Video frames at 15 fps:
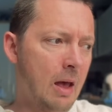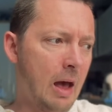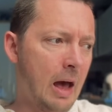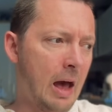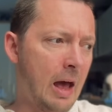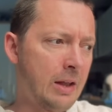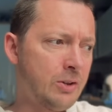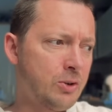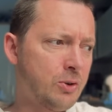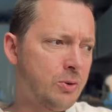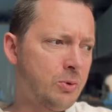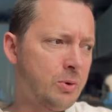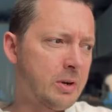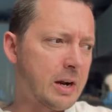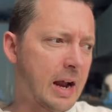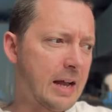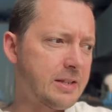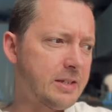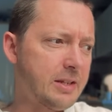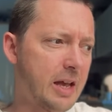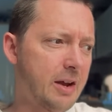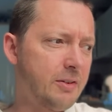and who
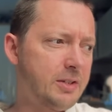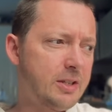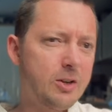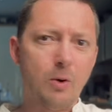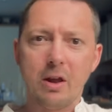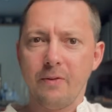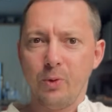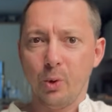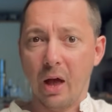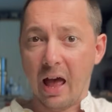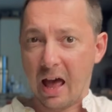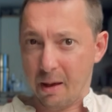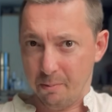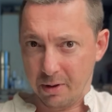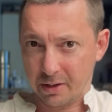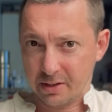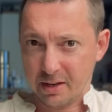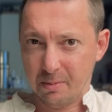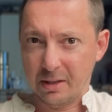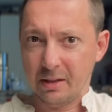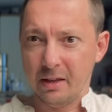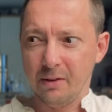has inherited quite a few habits. I
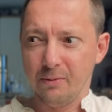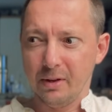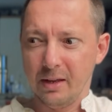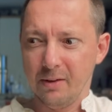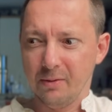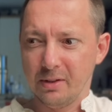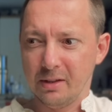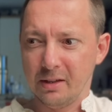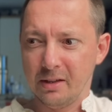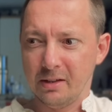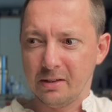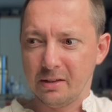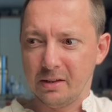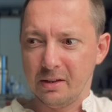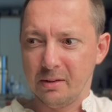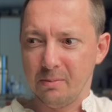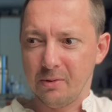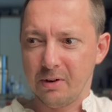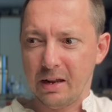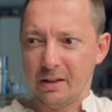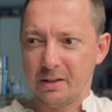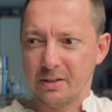mean, even in
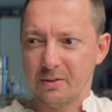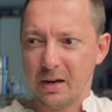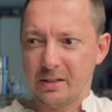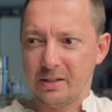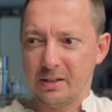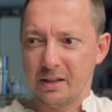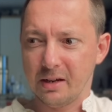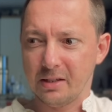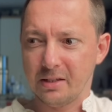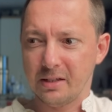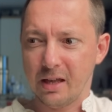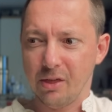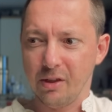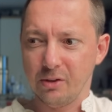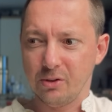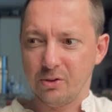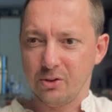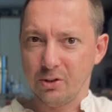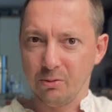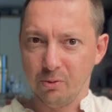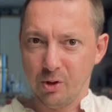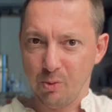Miranda's writing that has nothing to
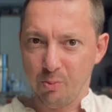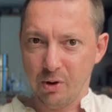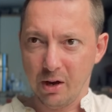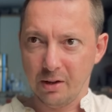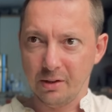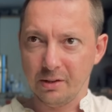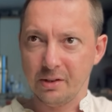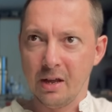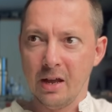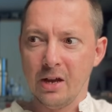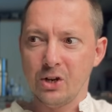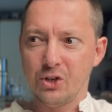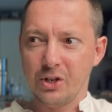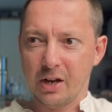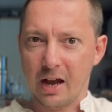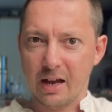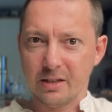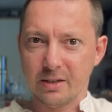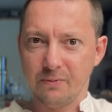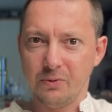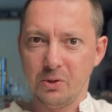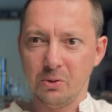do with Bernard, she
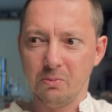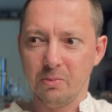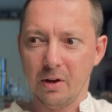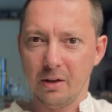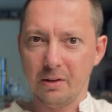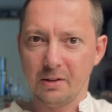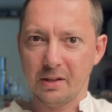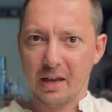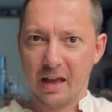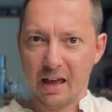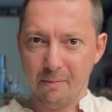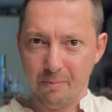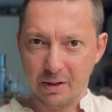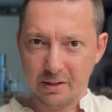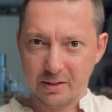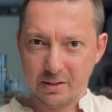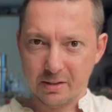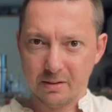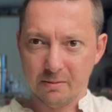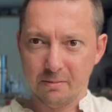has a few Bernard habits,